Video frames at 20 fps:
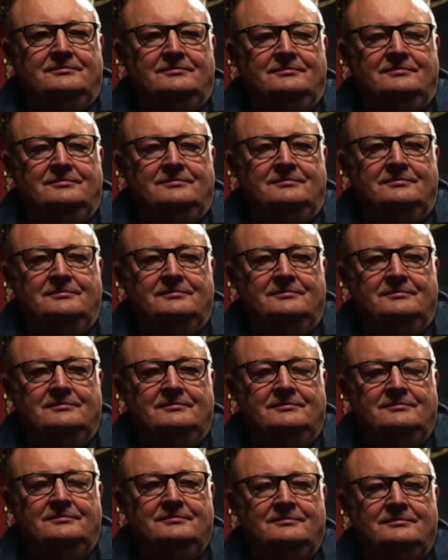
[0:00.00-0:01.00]

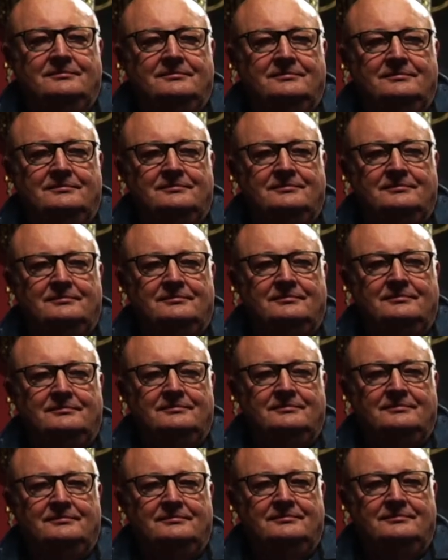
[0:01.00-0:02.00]

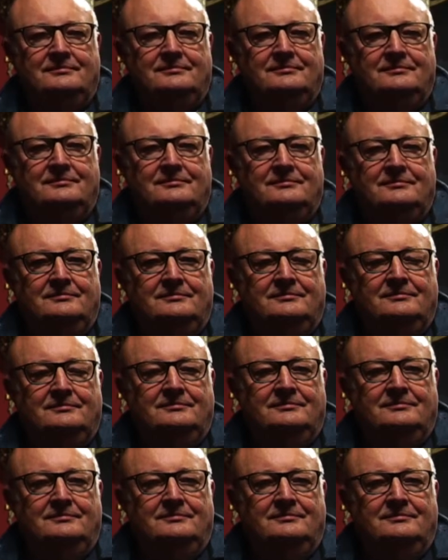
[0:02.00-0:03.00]

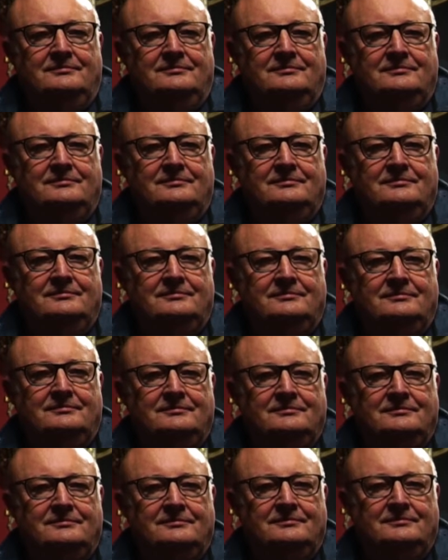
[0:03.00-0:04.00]

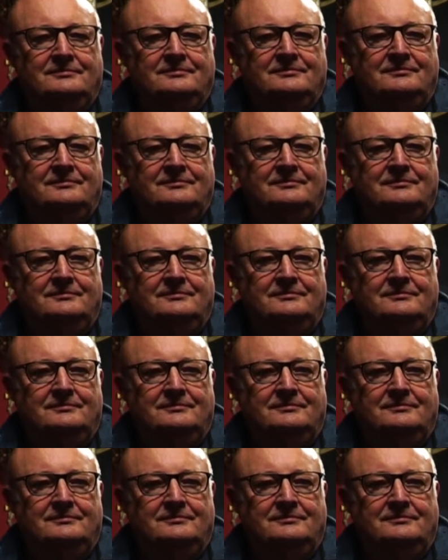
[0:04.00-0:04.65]
[no speech]